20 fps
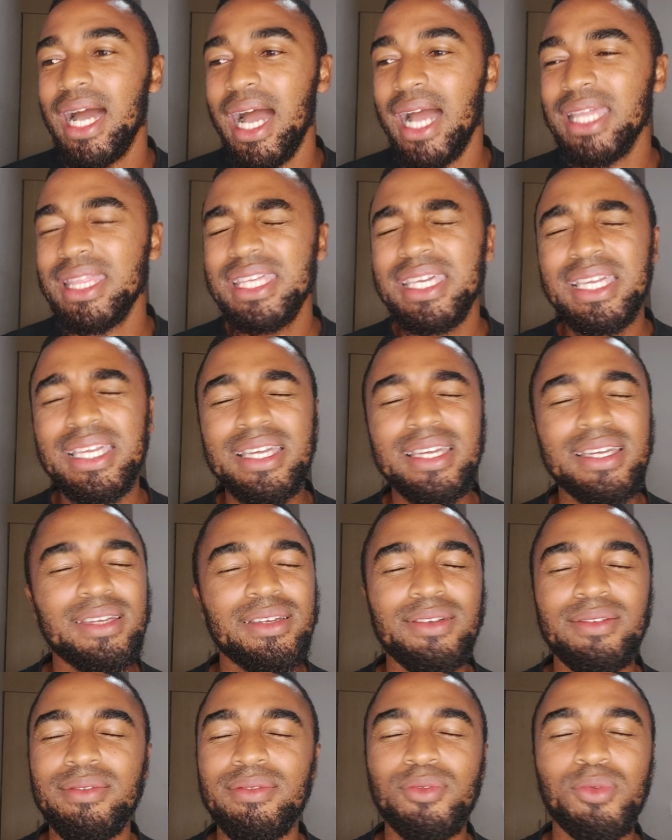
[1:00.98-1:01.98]
I think
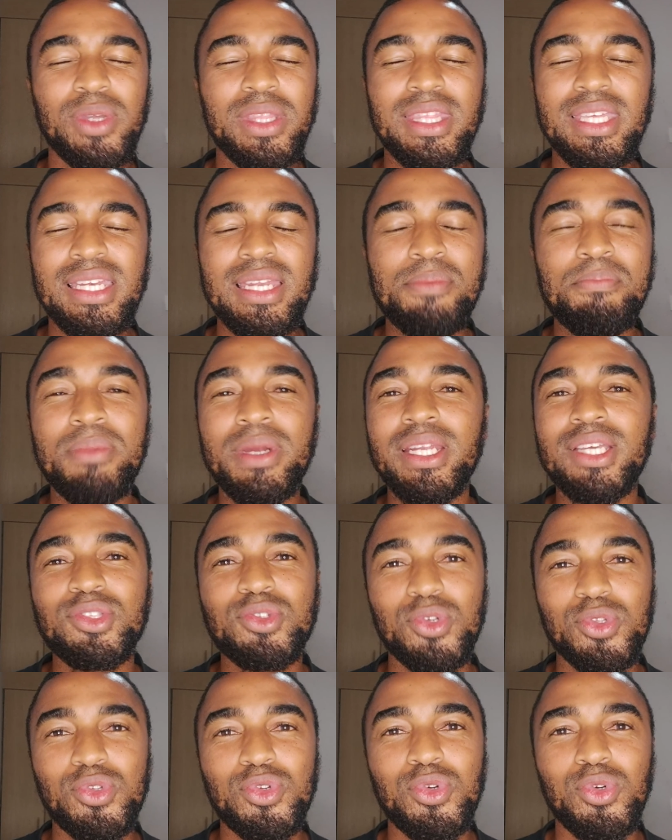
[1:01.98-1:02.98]
within a
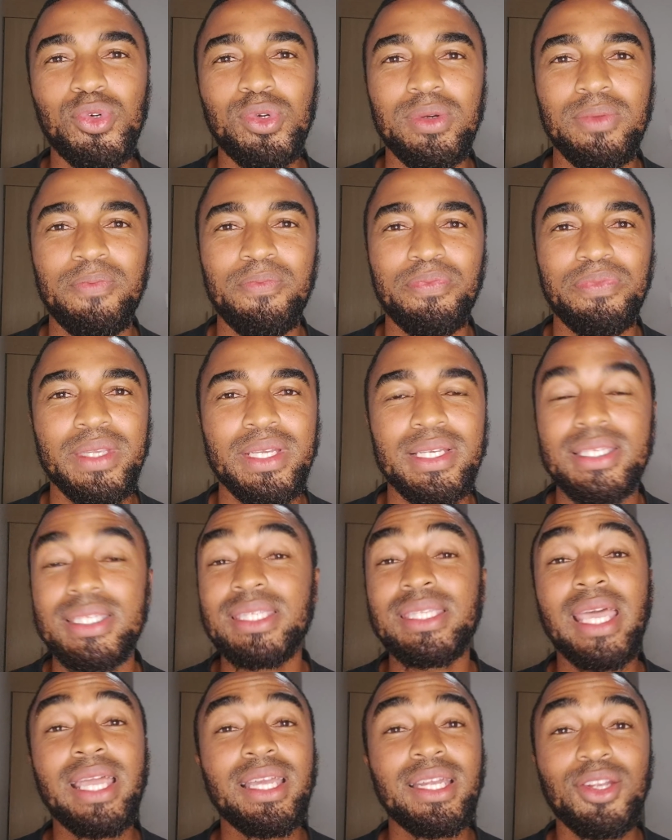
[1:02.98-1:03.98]
minute or two,
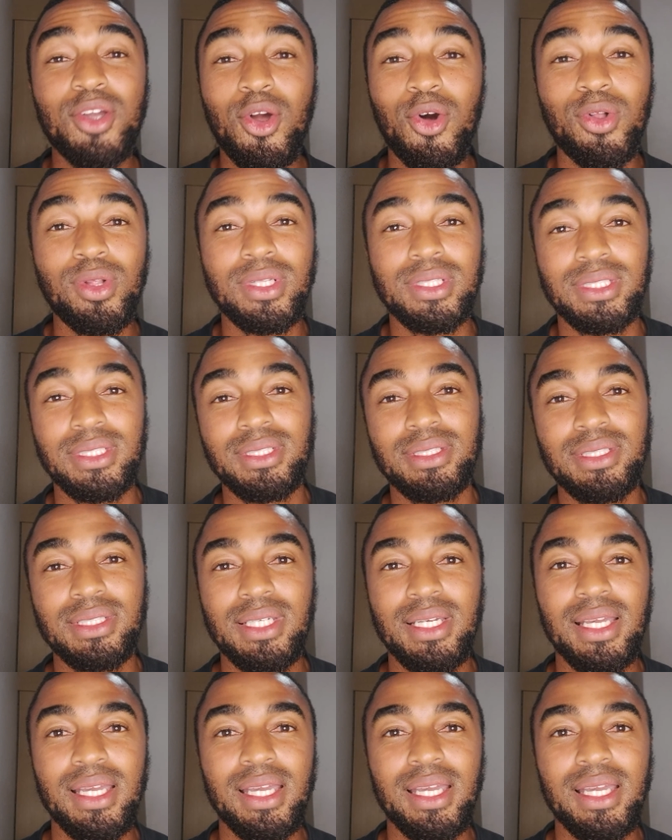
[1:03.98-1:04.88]
second goal,